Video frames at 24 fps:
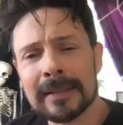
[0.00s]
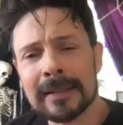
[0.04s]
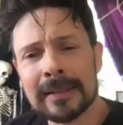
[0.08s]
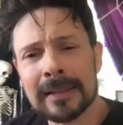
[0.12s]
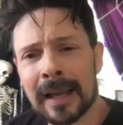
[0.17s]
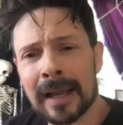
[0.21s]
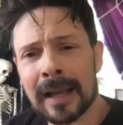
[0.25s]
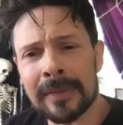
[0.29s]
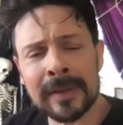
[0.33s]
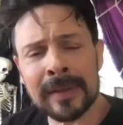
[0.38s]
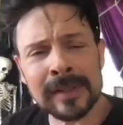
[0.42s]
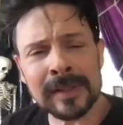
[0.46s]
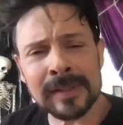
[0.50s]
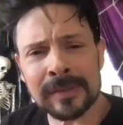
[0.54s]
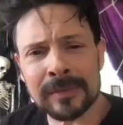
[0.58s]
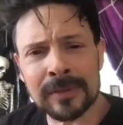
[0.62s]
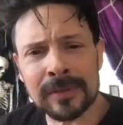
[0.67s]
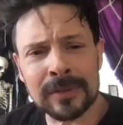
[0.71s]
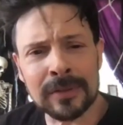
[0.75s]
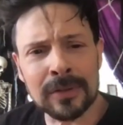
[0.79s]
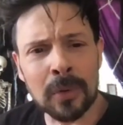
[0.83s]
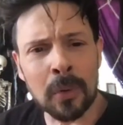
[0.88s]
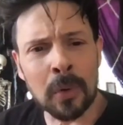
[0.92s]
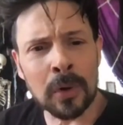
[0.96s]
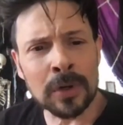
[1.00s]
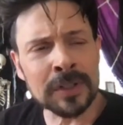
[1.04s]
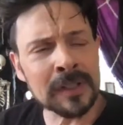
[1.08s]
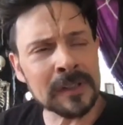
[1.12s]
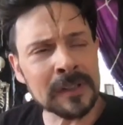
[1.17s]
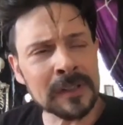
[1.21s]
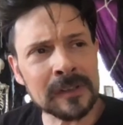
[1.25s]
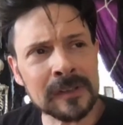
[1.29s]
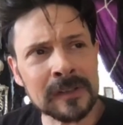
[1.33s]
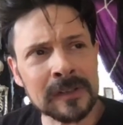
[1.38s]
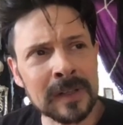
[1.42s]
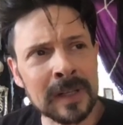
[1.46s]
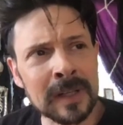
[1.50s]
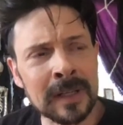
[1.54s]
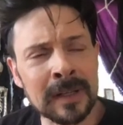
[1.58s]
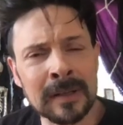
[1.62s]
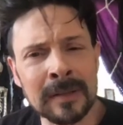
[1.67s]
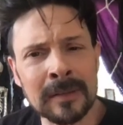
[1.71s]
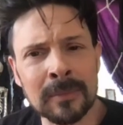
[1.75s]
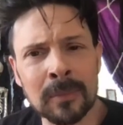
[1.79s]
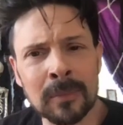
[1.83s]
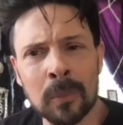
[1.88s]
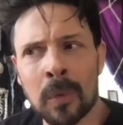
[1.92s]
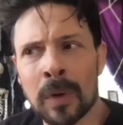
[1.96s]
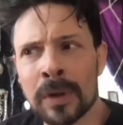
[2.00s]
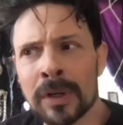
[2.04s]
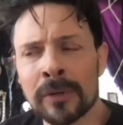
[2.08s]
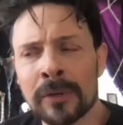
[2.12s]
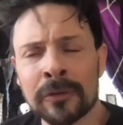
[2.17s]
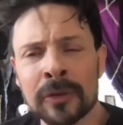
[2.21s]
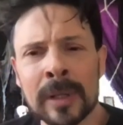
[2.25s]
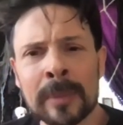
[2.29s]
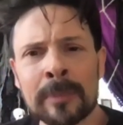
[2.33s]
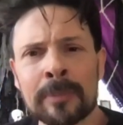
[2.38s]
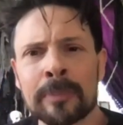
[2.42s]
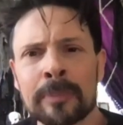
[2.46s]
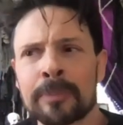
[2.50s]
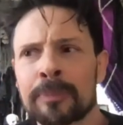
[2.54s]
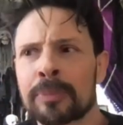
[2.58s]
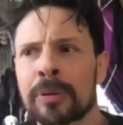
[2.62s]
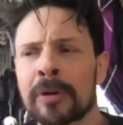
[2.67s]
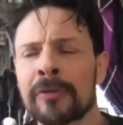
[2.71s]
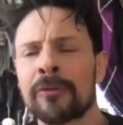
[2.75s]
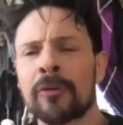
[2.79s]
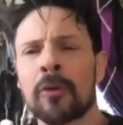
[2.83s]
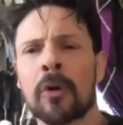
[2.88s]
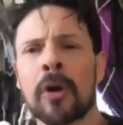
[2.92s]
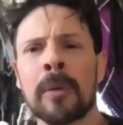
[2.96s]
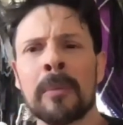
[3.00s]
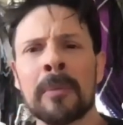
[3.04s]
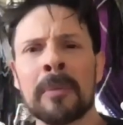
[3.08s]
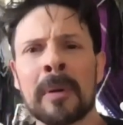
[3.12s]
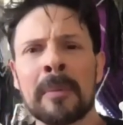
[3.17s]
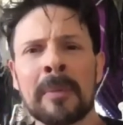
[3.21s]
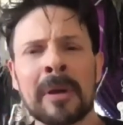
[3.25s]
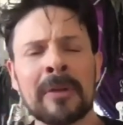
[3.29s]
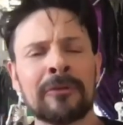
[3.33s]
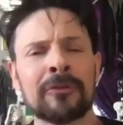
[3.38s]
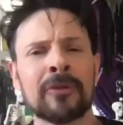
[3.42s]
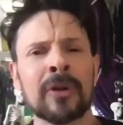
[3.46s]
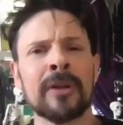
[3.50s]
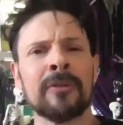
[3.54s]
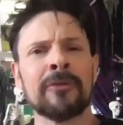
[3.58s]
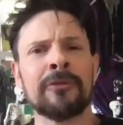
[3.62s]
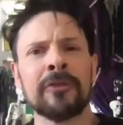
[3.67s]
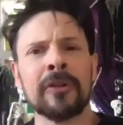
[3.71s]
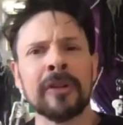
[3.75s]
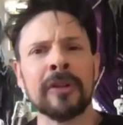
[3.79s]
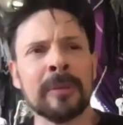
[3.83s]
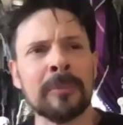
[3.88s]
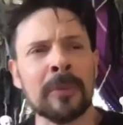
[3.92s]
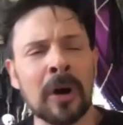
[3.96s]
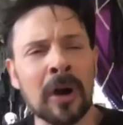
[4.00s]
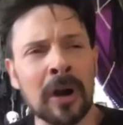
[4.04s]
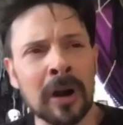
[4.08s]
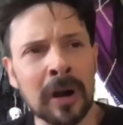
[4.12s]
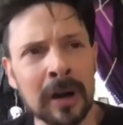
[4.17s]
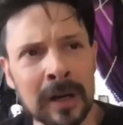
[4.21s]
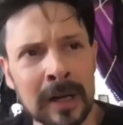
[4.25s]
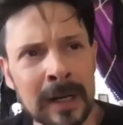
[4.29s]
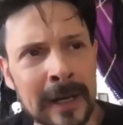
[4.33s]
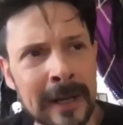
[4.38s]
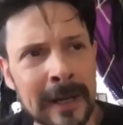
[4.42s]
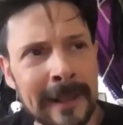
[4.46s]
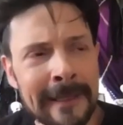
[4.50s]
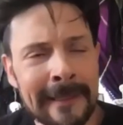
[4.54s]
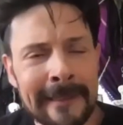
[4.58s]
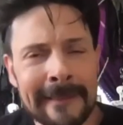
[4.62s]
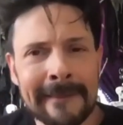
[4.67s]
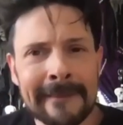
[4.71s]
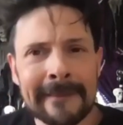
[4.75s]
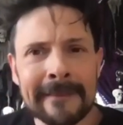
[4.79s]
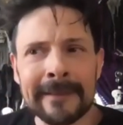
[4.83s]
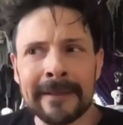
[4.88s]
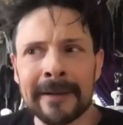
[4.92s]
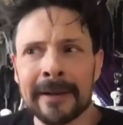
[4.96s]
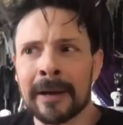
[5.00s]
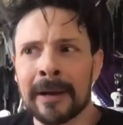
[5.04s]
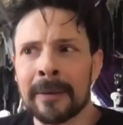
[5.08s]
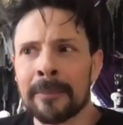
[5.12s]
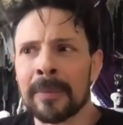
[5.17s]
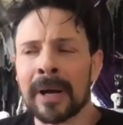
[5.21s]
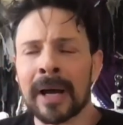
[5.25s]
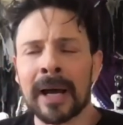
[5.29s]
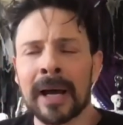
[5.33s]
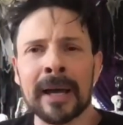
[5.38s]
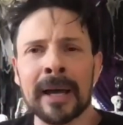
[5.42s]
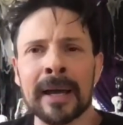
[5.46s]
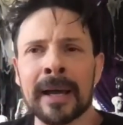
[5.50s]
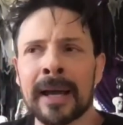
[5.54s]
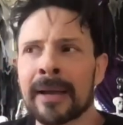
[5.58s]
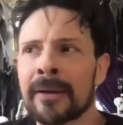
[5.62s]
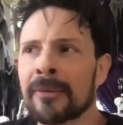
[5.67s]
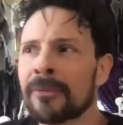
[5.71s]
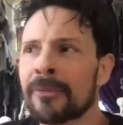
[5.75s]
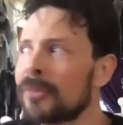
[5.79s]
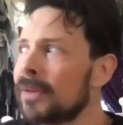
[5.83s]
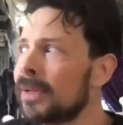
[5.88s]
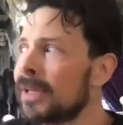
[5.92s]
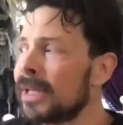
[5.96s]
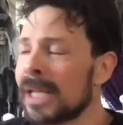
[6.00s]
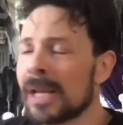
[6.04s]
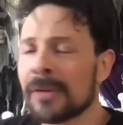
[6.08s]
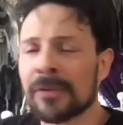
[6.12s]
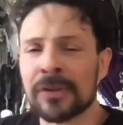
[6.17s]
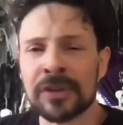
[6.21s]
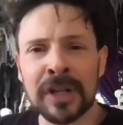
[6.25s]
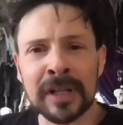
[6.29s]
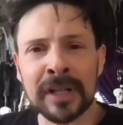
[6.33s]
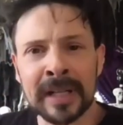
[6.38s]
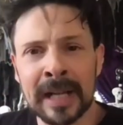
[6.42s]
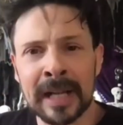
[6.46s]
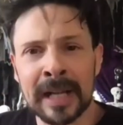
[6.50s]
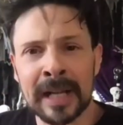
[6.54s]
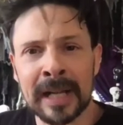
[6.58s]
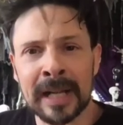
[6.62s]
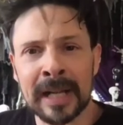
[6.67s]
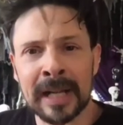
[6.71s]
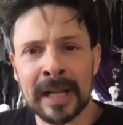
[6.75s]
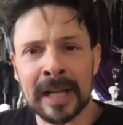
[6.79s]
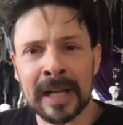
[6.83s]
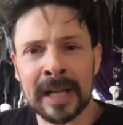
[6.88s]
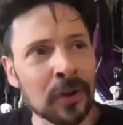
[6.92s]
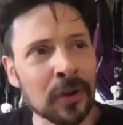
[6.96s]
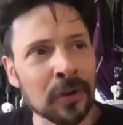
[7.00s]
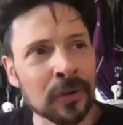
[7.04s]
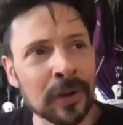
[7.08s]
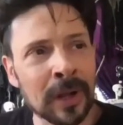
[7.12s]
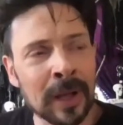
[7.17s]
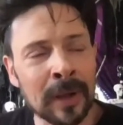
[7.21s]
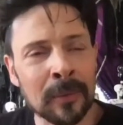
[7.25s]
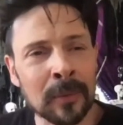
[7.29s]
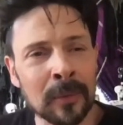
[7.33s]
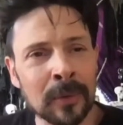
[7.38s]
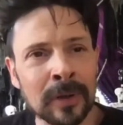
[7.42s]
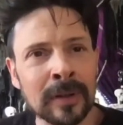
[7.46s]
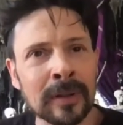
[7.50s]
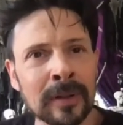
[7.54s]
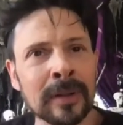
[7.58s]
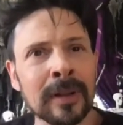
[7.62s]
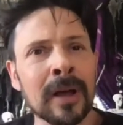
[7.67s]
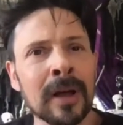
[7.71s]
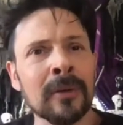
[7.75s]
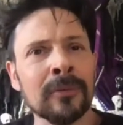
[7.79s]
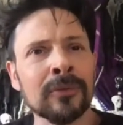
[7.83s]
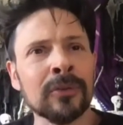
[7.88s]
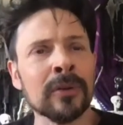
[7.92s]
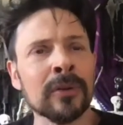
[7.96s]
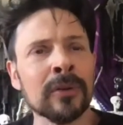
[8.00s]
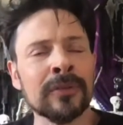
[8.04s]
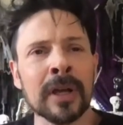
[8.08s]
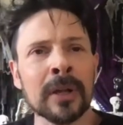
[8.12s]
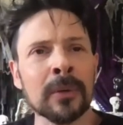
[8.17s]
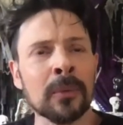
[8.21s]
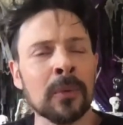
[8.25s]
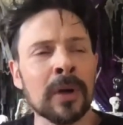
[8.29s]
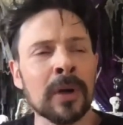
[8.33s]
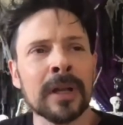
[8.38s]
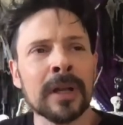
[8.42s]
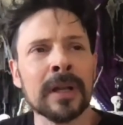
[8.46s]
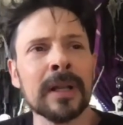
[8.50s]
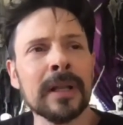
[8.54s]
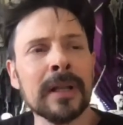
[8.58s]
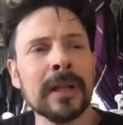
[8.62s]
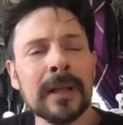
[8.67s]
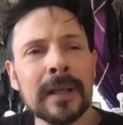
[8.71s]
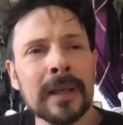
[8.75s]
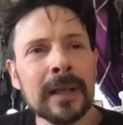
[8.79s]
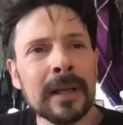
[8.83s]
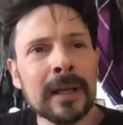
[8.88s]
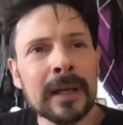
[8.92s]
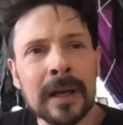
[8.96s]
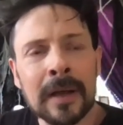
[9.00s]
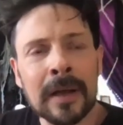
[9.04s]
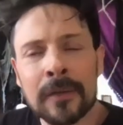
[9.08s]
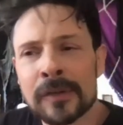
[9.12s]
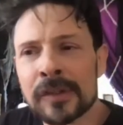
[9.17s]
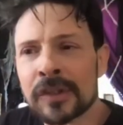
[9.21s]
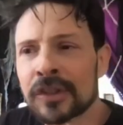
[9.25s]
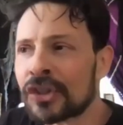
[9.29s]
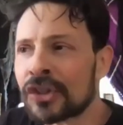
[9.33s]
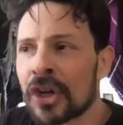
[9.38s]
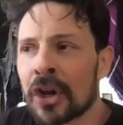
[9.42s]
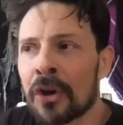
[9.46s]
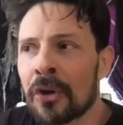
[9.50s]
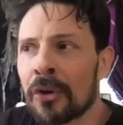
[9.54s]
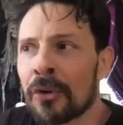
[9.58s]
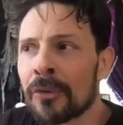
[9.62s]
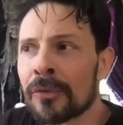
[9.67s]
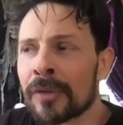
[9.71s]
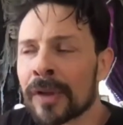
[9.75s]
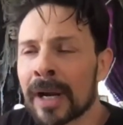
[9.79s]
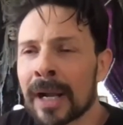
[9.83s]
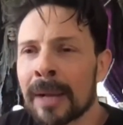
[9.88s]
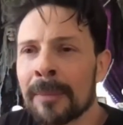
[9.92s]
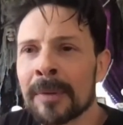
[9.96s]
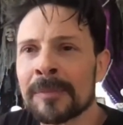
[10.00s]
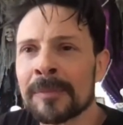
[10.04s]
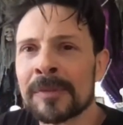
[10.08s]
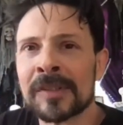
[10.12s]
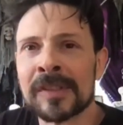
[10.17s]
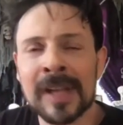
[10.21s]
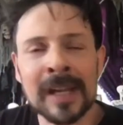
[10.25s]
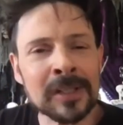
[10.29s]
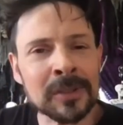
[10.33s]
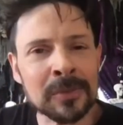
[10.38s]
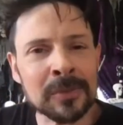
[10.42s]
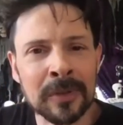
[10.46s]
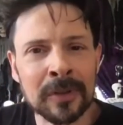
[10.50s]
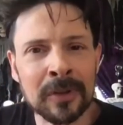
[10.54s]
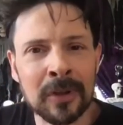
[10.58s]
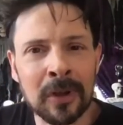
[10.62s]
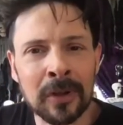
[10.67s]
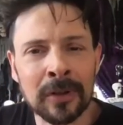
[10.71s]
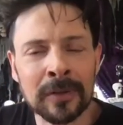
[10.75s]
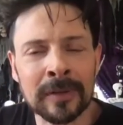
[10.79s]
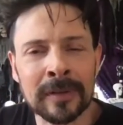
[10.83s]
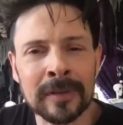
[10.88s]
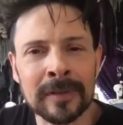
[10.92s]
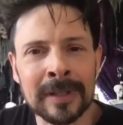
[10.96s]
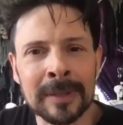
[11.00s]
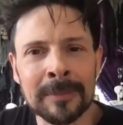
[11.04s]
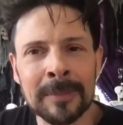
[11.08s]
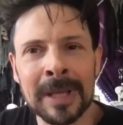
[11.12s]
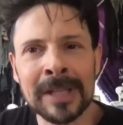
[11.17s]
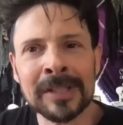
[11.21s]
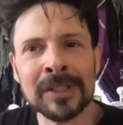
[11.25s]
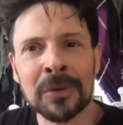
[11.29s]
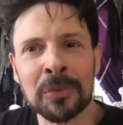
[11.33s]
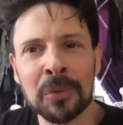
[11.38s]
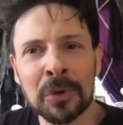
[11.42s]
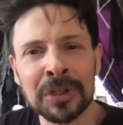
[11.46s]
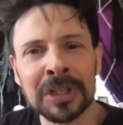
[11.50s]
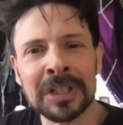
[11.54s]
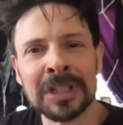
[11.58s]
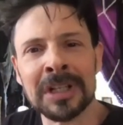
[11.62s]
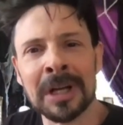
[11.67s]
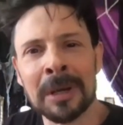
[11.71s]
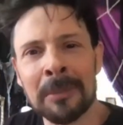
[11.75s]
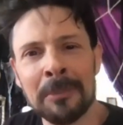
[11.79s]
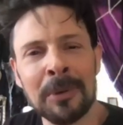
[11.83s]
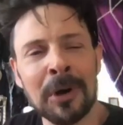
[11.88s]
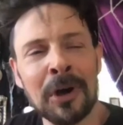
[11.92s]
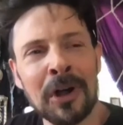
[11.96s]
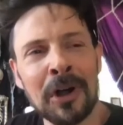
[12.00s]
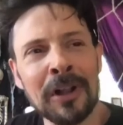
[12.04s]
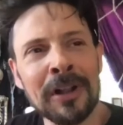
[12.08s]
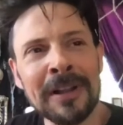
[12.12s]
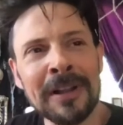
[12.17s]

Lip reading: I think it's gorgeous and wonderfully performed by my friend Phil Lamar. I've never done an episode. I would love to have done one. There's a show that I'm obsessed with called The Amazing World of Gumball.